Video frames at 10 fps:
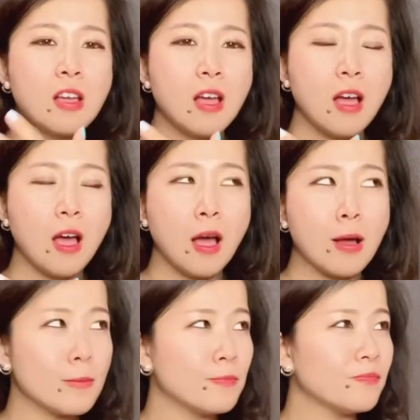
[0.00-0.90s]

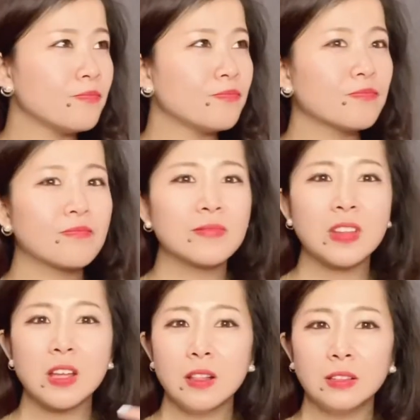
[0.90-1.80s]
um,
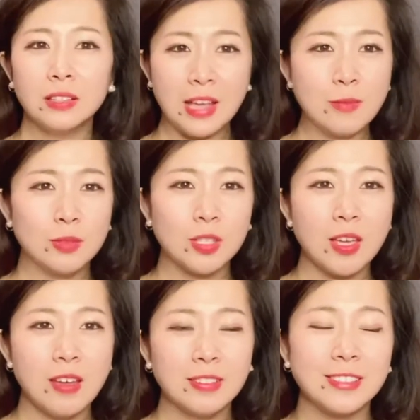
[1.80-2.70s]

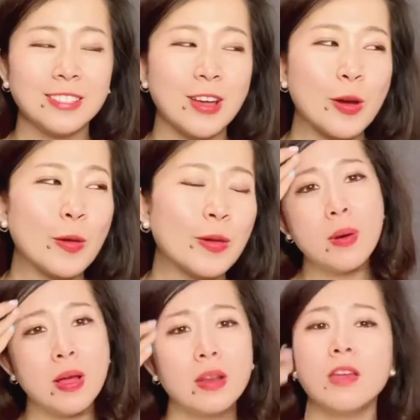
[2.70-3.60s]
lambskin. So
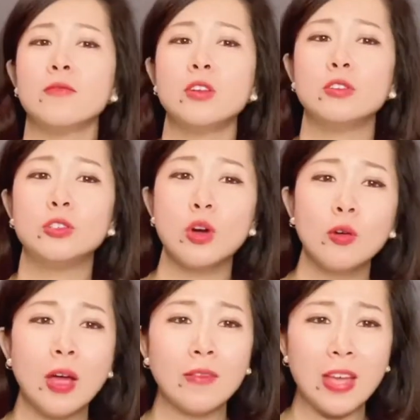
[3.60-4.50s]
if you don't
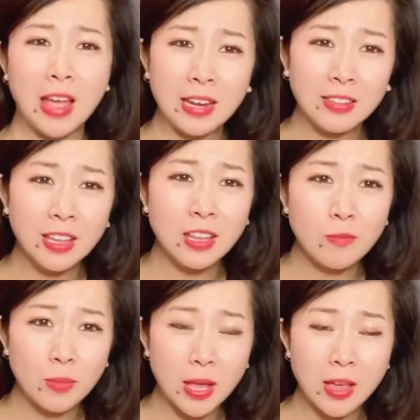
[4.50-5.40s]
have anything in
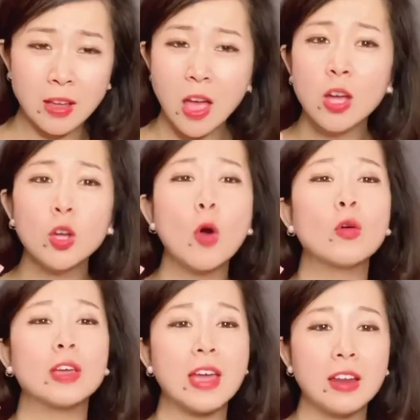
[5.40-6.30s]
pink, go
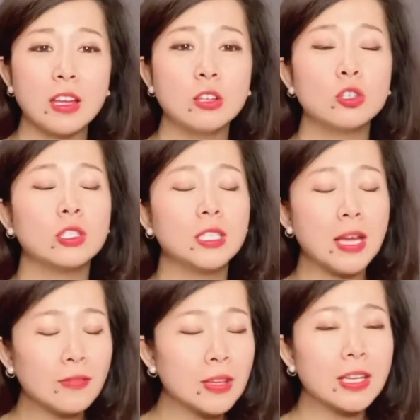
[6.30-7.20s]
get it. You should
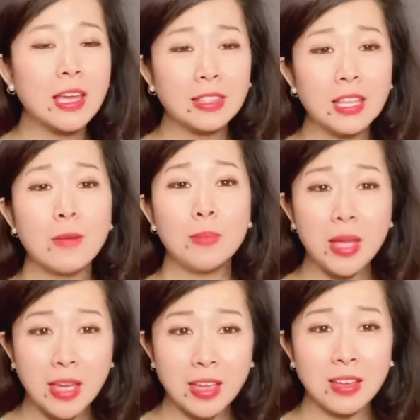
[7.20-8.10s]
definitely get that pink